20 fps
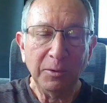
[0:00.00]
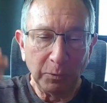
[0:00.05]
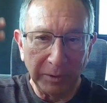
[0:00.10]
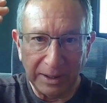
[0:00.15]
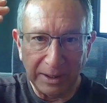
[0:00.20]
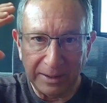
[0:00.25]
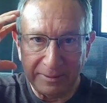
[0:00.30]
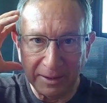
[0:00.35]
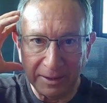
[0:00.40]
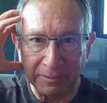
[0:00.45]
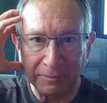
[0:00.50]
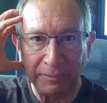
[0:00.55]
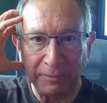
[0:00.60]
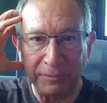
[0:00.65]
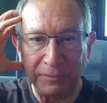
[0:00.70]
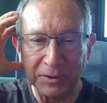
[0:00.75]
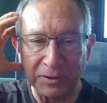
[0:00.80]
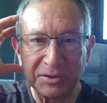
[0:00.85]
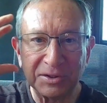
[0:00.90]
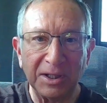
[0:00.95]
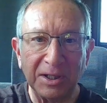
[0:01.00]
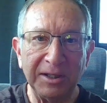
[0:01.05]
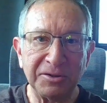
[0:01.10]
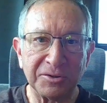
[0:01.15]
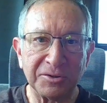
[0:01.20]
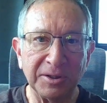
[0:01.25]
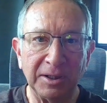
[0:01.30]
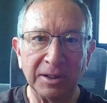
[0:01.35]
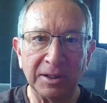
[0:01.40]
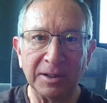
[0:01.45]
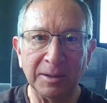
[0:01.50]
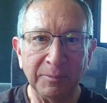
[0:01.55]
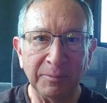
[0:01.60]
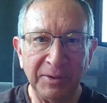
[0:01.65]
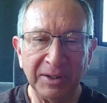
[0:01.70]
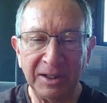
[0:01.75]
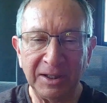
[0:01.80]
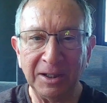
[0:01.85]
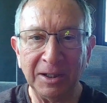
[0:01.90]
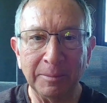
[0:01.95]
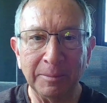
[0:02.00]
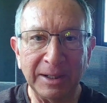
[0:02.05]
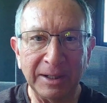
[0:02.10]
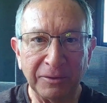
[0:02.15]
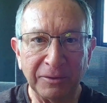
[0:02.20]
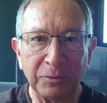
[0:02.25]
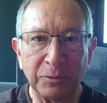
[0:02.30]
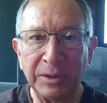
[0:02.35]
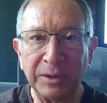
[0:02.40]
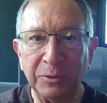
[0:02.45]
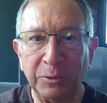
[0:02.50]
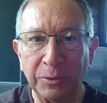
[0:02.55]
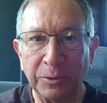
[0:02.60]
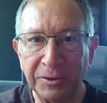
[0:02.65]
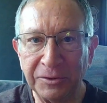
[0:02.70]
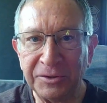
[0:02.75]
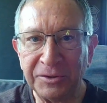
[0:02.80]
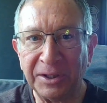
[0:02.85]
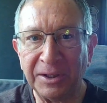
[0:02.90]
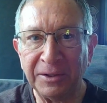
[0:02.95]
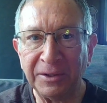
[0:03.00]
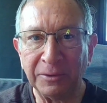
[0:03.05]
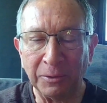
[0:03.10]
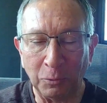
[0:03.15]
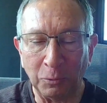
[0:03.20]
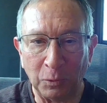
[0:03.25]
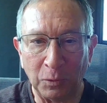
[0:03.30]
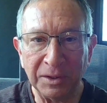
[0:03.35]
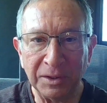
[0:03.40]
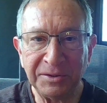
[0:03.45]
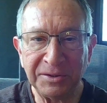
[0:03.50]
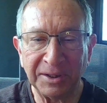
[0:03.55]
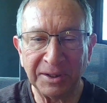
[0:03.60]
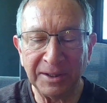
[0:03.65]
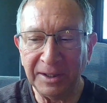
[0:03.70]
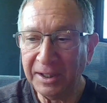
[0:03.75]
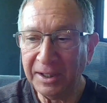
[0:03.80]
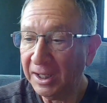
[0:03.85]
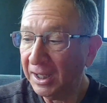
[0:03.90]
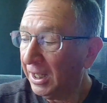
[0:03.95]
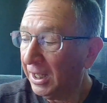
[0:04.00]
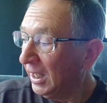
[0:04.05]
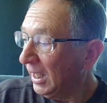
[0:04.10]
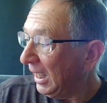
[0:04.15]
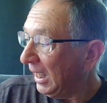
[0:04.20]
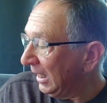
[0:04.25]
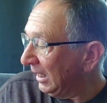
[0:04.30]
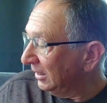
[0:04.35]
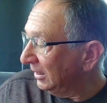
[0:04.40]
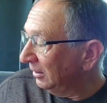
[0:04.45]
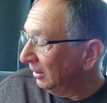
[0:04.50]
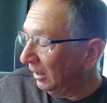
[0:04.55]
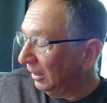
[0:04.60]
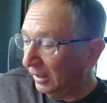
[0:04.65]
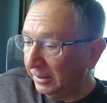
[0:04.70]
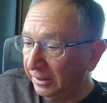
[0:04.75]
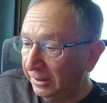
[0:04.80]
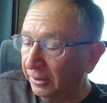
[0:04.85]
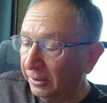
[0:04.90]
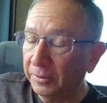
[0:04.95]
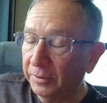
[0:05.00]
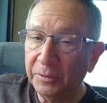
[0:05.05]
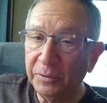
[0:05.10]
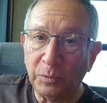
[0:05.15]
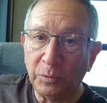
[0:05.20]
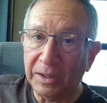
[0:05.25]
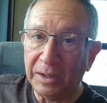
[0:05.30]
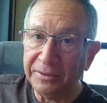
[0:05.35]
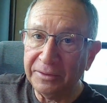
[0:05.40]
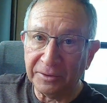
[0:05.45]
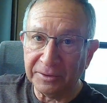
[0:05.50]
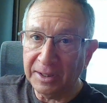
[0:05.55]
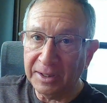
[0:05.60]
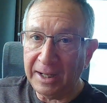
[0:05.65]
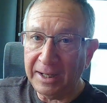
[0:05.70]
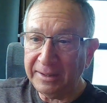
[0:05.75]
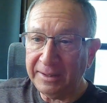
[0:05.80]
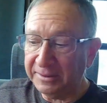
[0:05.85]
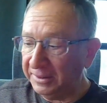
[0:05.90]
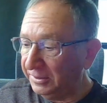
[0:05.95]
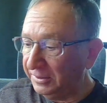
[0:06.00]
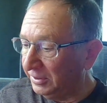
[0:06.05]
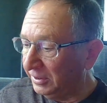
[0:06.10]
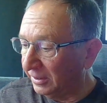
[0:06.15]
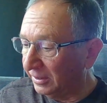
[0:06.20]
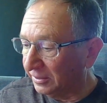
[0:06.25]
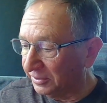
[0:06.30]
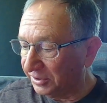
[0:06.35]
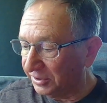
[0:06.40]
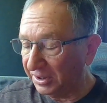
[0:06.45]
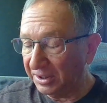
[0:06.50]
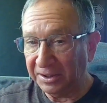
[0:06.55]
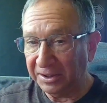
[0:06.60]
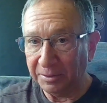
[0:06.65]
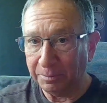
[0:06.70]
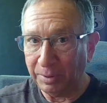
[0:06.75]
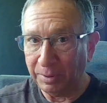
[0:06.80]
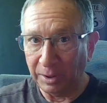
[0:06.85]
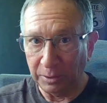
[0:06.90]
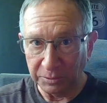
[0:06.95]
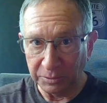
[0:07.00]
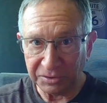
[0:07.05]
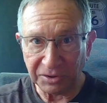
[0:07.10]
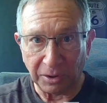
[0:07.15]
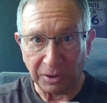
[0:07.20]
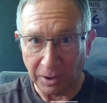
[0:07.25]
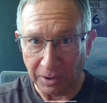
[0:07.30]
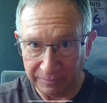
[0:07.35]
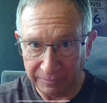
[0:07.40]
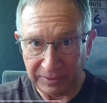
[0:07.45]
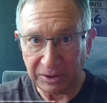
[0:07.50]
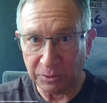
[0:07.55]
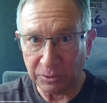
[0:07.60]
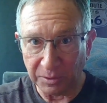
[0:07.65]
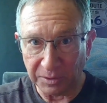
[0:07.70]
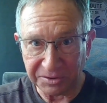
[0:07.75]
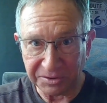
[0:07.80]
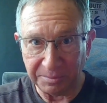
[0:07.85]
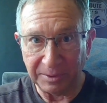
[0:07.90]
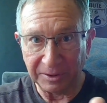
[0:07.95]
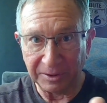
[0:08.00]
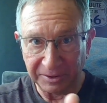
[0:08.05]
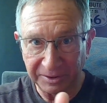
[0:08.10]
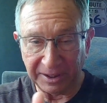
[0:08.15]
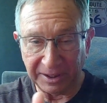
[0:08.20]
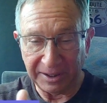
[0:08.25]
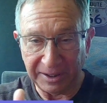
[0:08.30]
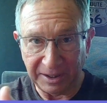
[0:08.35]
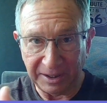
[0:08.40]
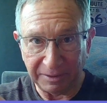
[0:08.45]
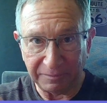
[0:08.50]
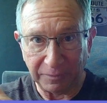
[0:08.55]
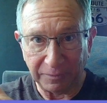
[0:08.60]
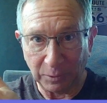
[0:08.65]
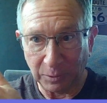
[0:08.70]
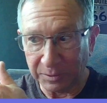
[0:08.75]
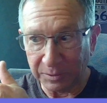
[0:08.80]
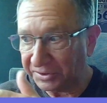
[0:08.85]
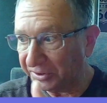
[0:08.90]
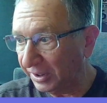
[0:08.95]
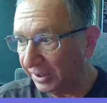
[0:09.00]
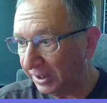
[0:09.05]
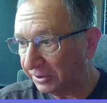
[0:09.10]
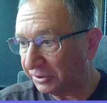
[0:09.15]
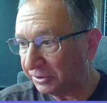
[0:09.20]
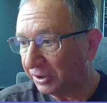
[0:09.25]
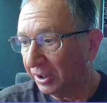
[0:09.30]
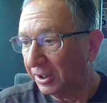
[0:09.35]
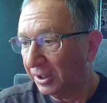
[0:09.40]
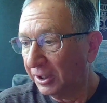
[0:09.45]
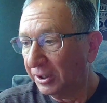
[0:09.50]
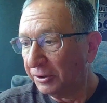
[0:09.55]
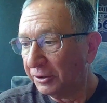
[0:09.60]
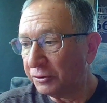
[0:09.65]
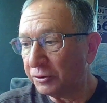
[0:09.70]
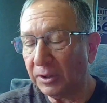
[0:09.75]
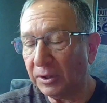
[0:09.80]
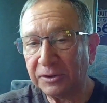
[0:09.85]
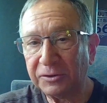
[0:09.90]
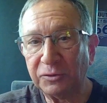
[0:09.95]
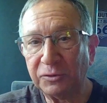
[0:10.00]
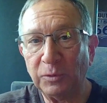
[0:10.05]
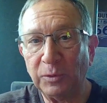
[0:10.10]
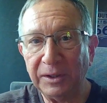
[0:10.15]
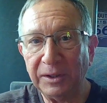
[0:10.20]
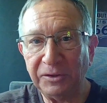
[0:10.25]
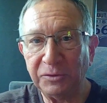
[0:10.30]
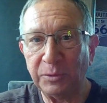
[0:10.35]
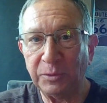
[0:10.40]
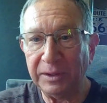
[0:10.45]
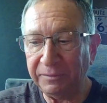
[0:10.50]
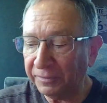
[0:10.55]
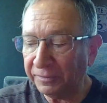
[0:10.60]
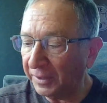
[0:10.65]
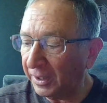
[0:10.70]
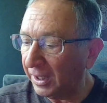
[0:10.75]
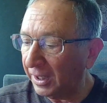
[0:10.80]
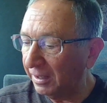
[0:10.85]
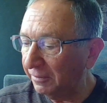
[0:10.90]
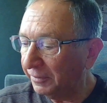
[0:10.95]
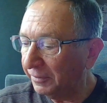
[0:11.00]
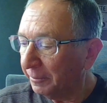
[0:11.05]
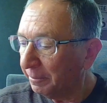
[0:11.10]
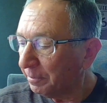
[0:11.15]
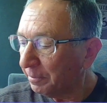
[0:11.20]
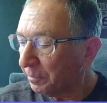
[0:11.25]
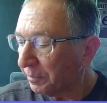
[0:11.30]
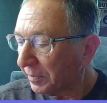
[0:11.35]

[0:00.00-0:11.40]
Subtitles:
When I think of a full-size truck, I'm thinking about a 3/4 ton or a 1 ton. And, while there are a lot of details in the post, rvcrossamerica.net/ truck 2025,